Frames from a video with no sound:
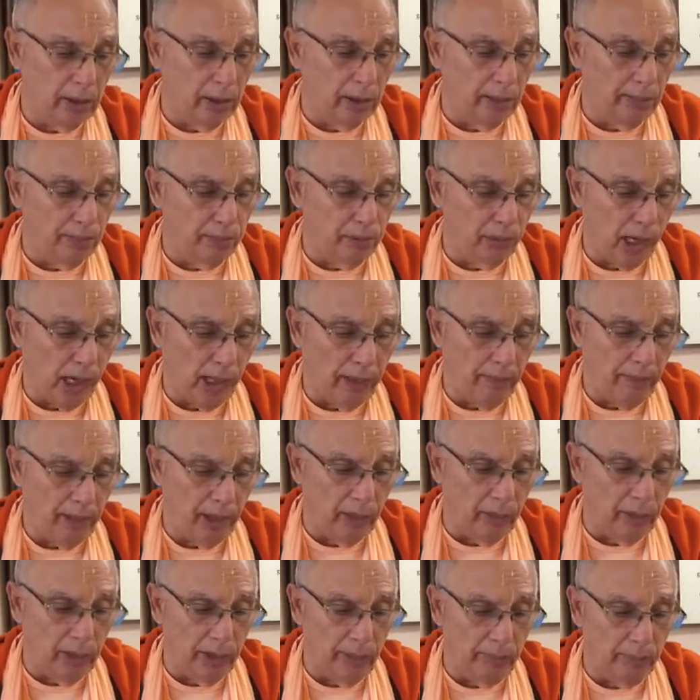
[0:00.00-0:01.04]

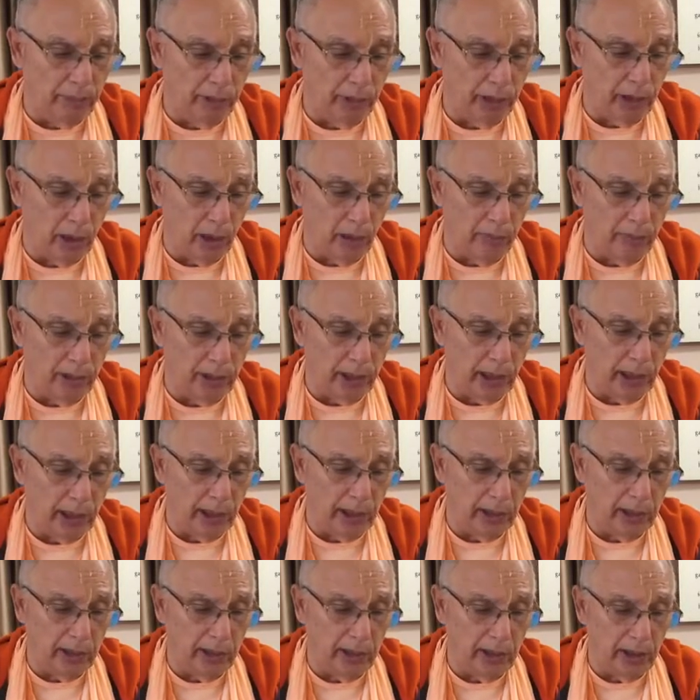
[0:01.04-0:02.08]
primary
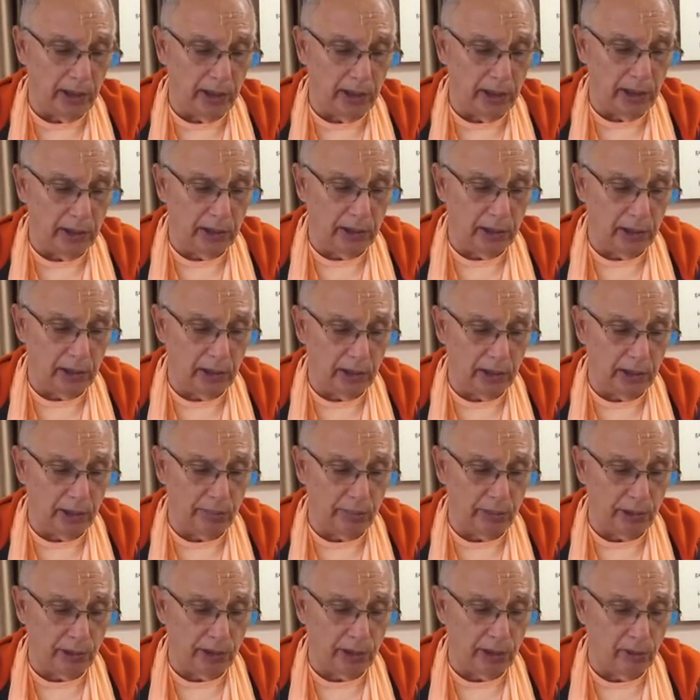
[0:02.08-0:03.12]
predominating deities of this
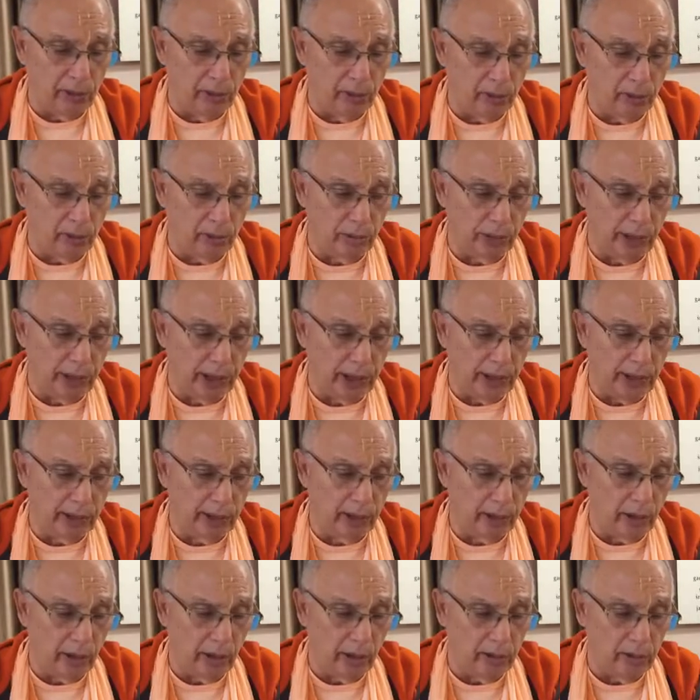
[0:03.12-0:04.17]
material
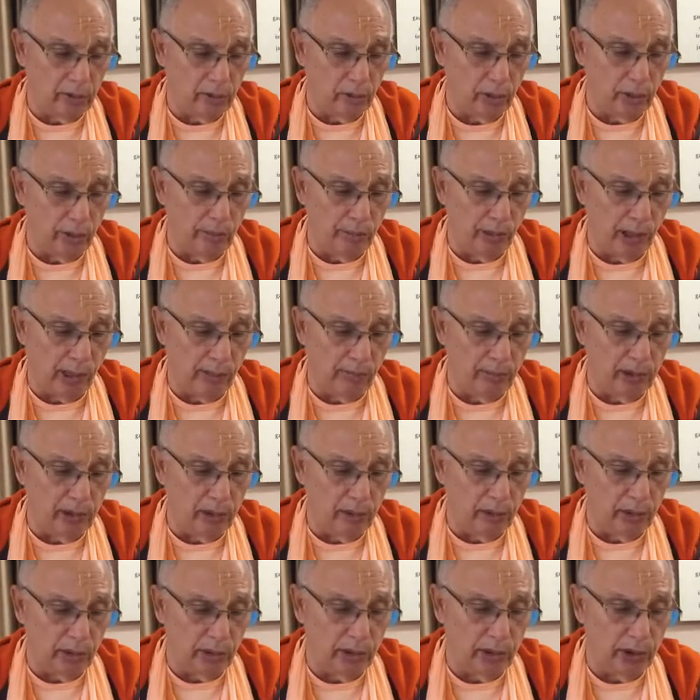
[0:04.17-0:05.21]
creation are Lord Brahma,
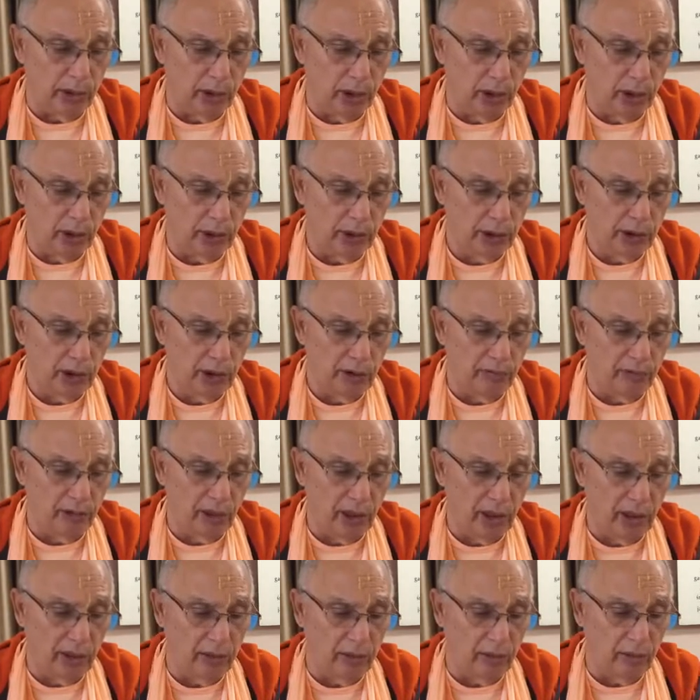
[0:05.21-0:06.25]
Lord Shiva,
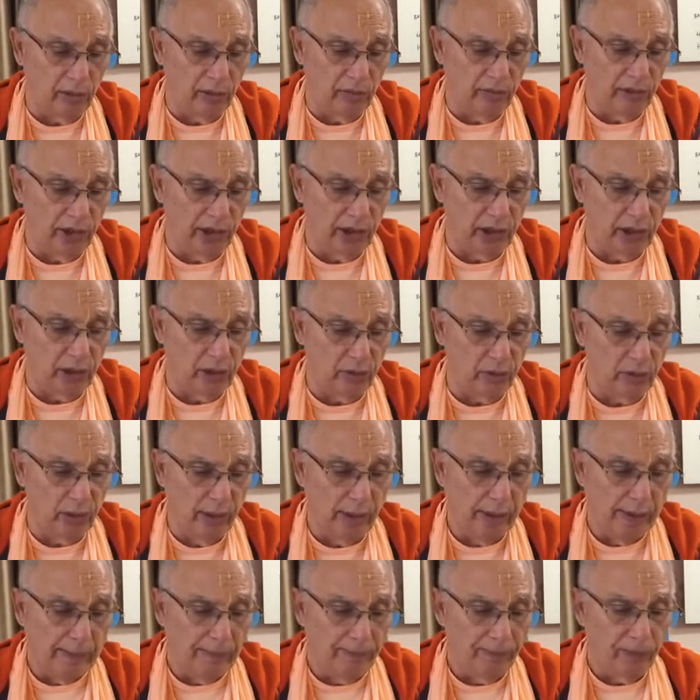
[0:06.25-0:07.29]
and Lord Vishnu.
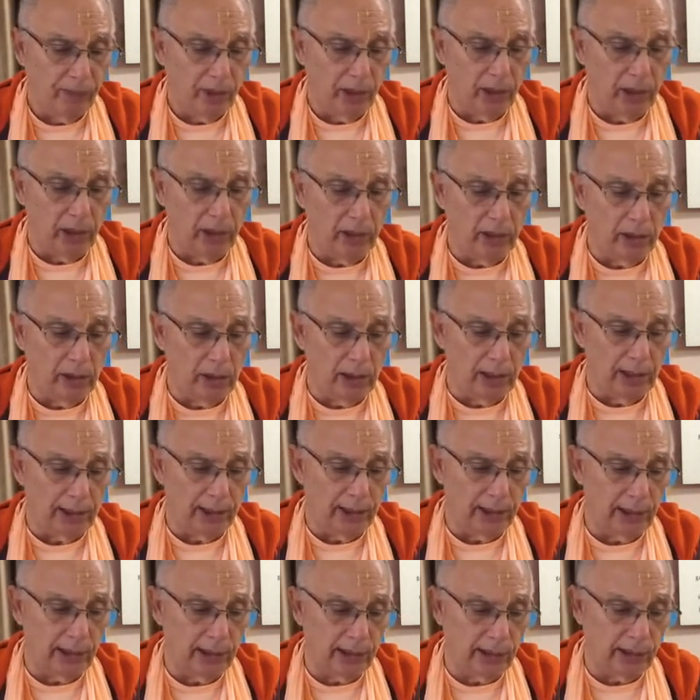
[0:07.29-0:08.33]
Nonetheless,
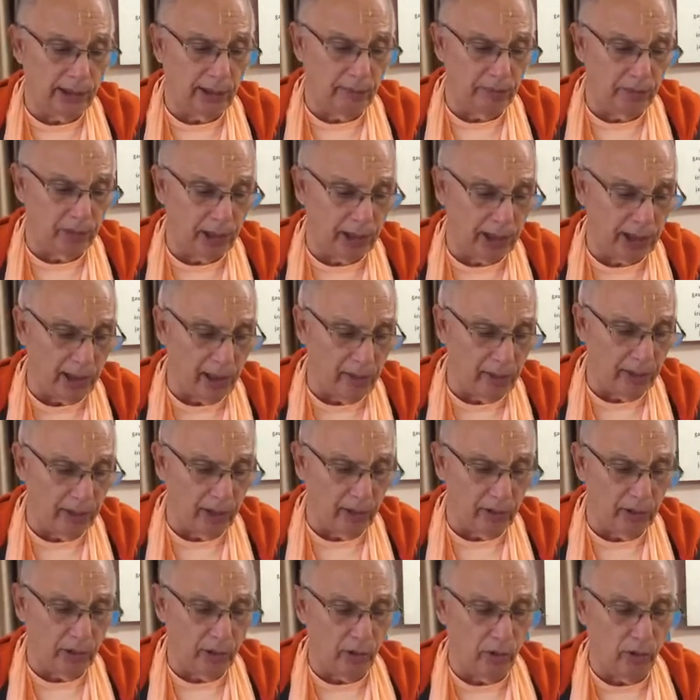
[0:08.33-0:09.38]
they simply carry
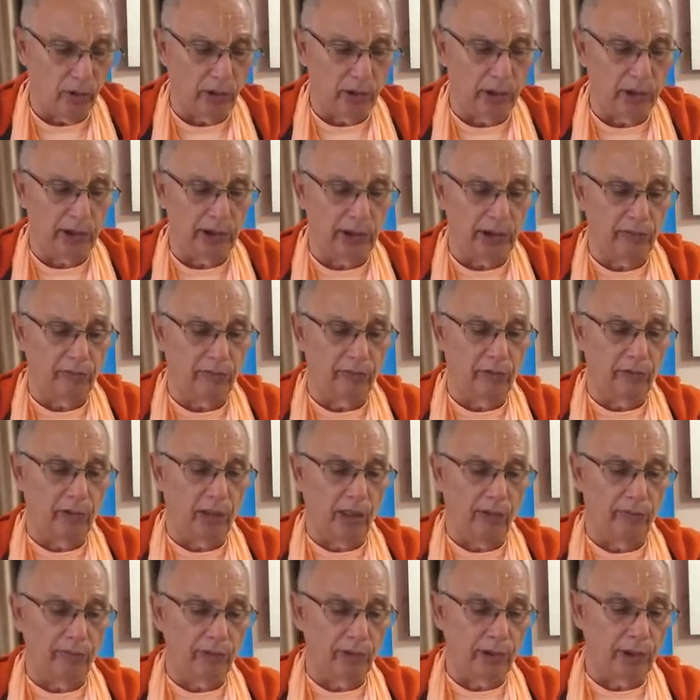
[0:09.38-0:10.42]
out the orders
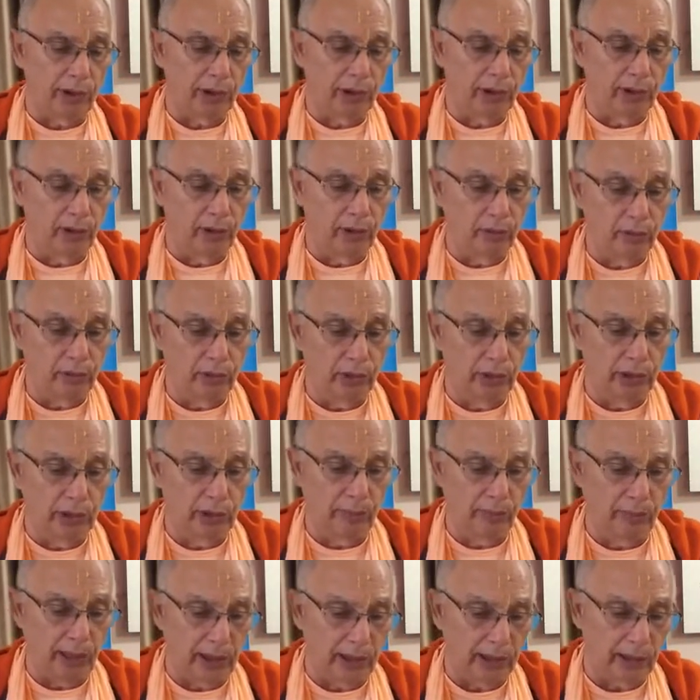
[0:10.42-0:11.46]
of Krishna, who is the
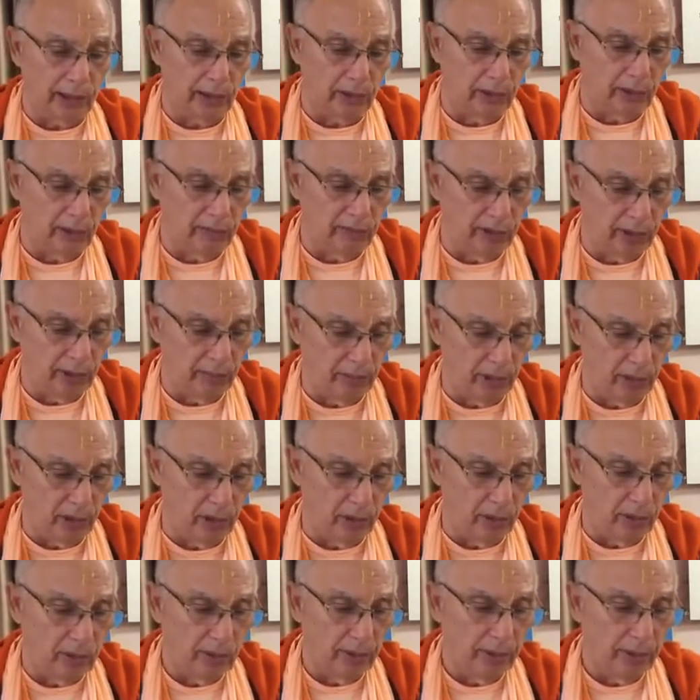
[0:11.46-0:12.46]
master of them all.